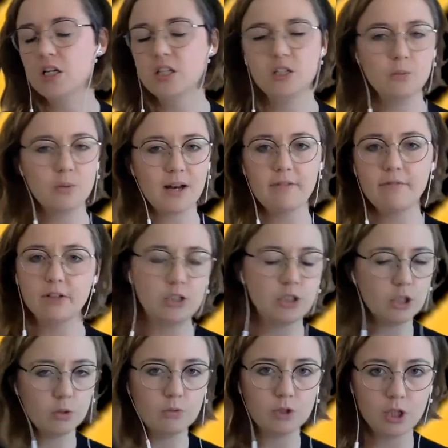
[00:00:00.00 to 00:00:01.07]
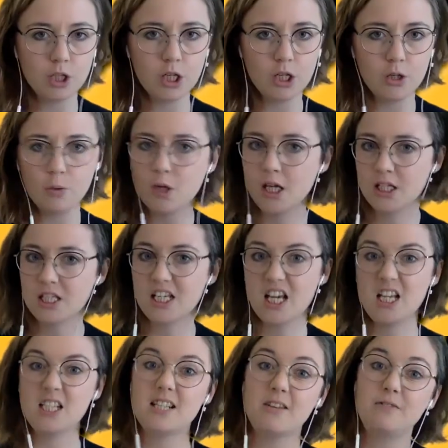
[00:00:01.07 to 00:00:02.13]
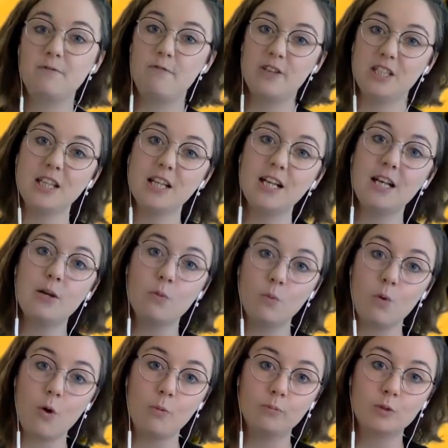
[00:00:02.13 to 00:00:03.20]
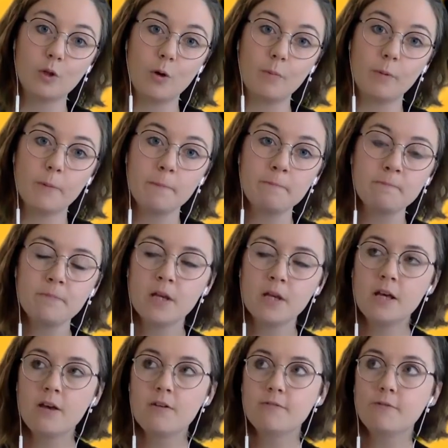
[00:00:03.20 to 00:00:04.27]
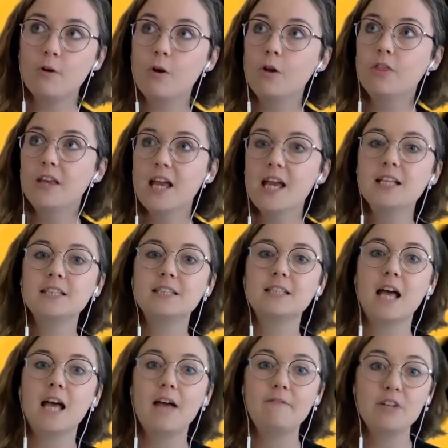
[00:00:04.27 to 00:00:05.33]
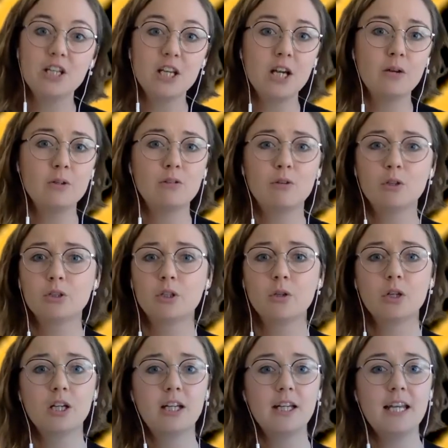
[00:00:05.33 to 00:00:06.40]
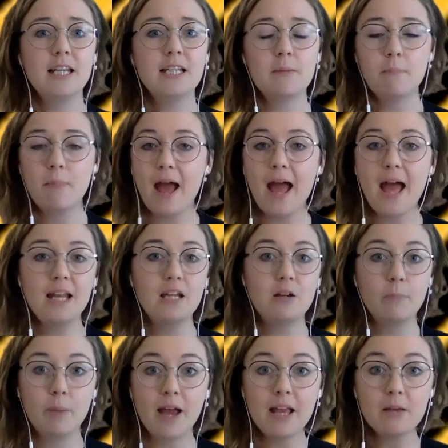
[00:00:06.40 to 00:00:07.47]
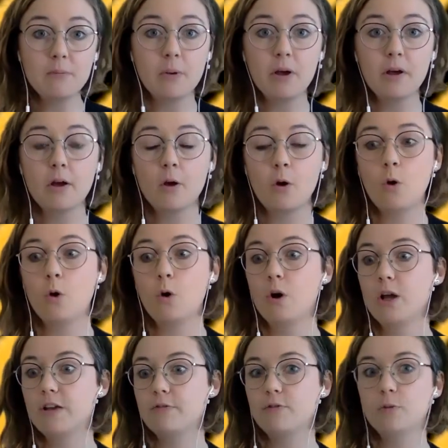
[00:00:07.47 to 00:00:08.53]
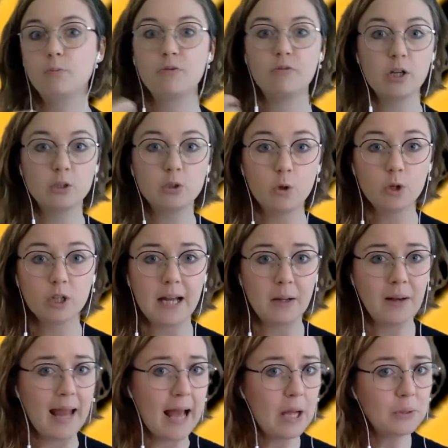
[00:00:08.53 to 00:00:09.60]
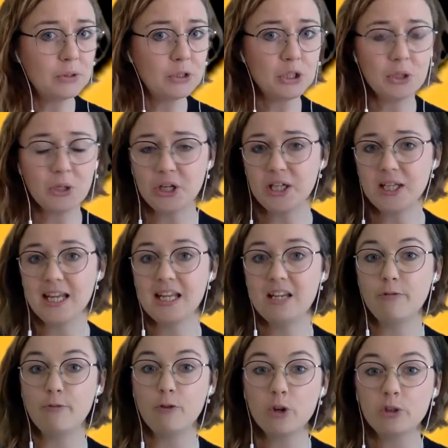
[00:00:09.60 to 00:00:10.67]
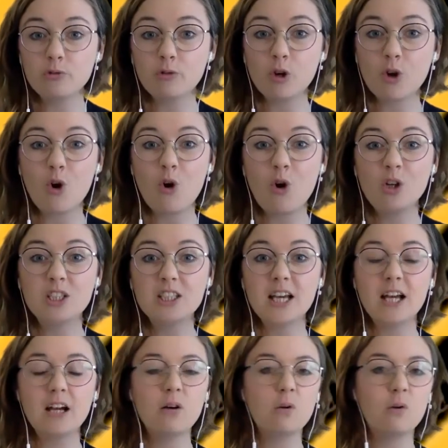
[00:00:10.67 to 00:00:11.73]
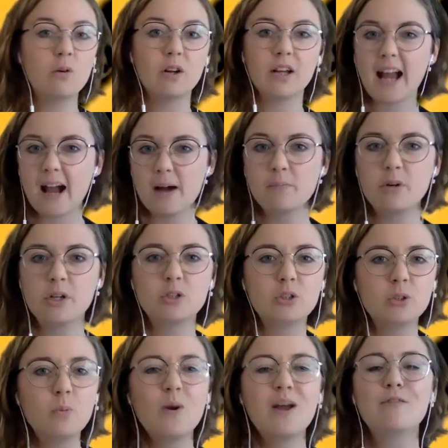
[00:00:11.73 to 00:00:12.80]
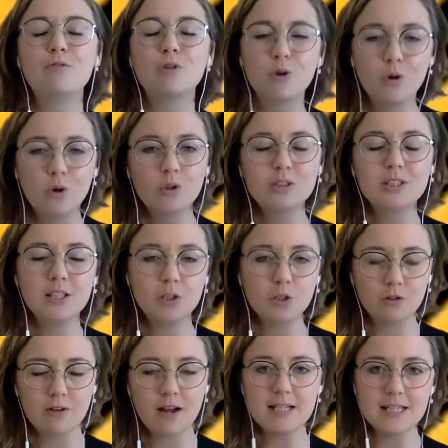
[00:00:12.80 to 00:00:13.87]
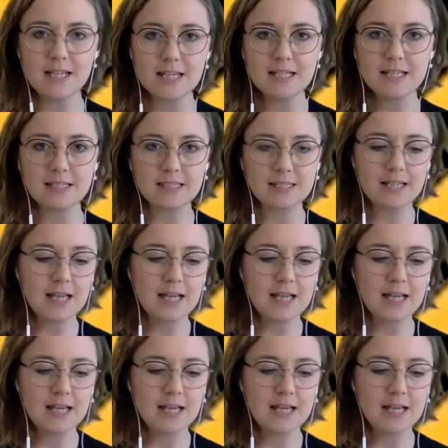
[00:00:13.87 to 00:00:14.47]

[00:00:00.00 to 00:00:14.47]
do whatever suits you to get yourself physically warmed up. For these video, you're also going to need a pen and a paper, or if you prefer talking out loud, you're going to need a voice recorder or a camera, some way of recording your ideas.